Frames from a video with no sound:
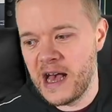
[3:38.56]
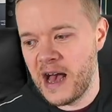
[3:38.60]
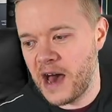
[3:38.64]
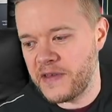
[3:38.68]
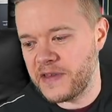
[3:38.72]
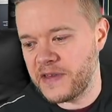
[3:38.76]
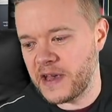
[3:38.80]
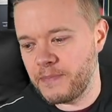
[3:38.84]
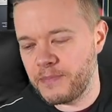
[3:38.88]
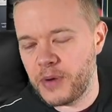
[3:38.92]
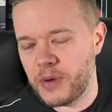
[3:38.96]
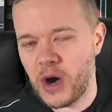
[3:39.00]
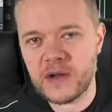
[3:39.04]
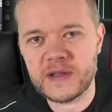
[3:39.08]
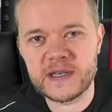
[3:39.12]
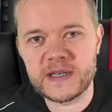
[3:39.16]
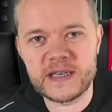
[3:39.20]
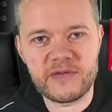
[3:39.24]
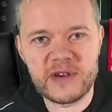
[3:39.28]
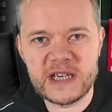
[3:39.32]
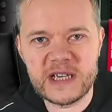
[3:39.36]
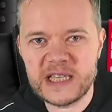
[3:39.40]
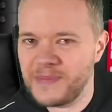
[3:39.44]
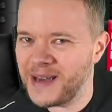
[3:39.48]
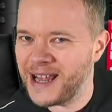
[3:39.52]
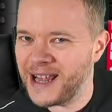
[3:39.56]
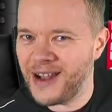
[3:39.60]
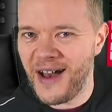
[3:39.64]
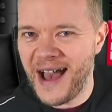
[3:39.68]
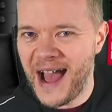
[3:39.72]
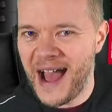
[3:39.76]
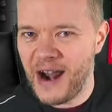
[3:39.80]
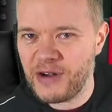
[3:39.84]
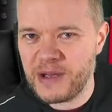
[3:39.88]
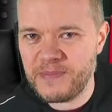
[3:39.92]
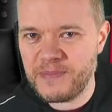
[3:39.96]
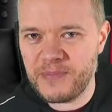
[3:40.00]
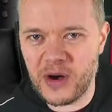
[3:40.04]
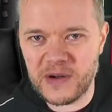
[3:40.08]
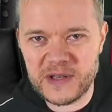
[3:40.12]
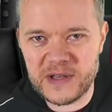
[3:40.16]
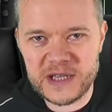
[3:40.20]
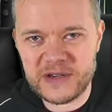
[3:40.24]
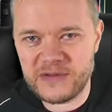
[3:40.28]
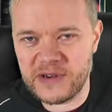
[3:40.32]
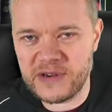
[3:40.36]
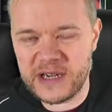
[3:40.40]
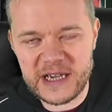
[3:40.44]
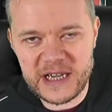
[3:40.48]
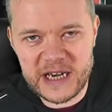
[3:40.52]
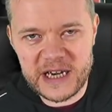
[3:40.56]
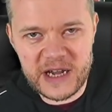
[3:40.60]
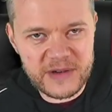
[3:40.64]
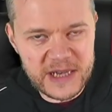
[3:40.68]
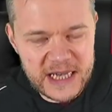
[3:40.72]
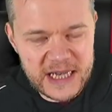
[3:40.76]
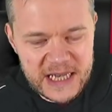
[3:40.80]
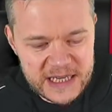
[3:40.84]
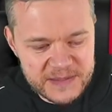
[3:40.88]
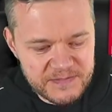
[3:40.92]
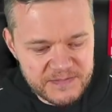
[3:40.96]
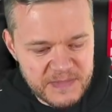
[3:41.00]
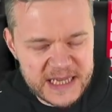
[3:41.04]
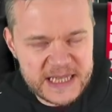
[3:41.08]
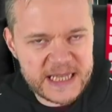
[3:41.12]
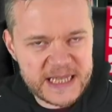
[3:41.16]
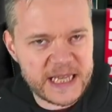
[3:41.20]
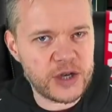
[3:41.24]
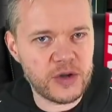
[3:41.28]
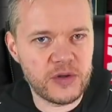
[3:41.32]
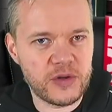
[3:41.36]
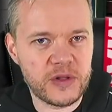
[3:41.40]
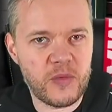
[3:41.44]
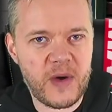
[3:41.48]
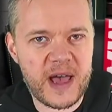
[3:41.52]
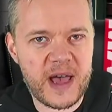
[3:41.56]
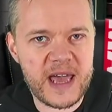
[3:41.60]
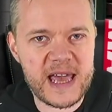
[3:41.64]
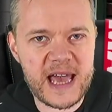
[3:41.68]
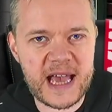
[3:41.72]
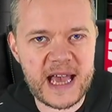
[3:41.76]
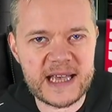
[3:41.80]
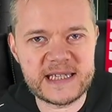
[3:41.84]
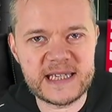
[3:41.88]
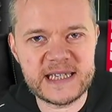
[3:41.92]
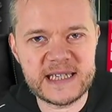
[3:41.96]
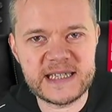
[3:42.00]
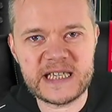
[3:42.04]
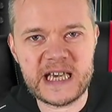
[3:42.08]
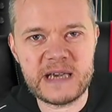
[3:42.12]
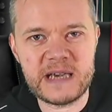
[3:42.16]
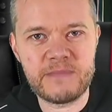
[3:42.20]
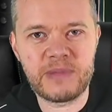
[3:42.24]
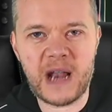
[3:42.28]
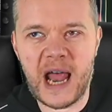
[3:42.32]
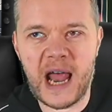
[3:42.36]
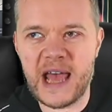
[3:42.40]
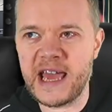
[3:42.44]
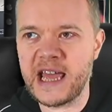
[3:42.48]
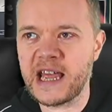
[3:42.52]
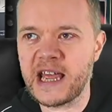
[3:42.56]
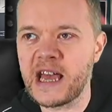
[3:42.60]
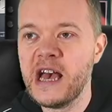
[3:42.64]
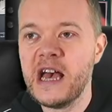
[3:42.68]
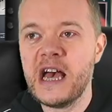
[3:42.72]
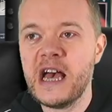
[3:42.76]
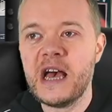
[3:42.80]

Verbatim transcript: I think Potter, he's a bit like Harry Potter. He, you know, it's mystical the way he gets his team playing.